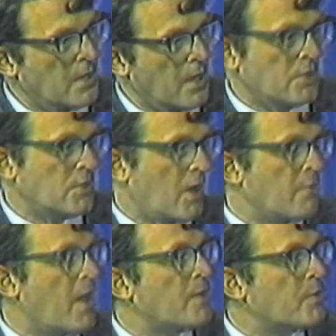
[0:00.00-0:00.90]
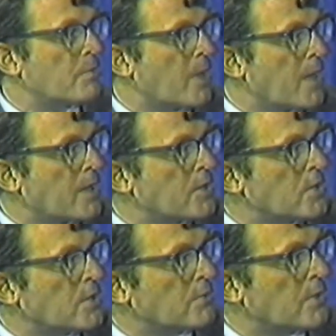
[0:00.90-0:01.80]
And so I'd rather put my
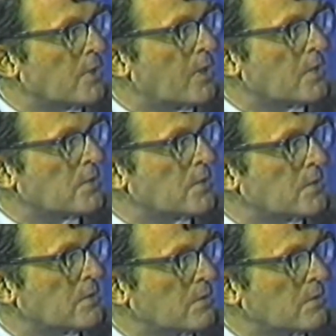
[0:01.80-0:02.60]
energies where things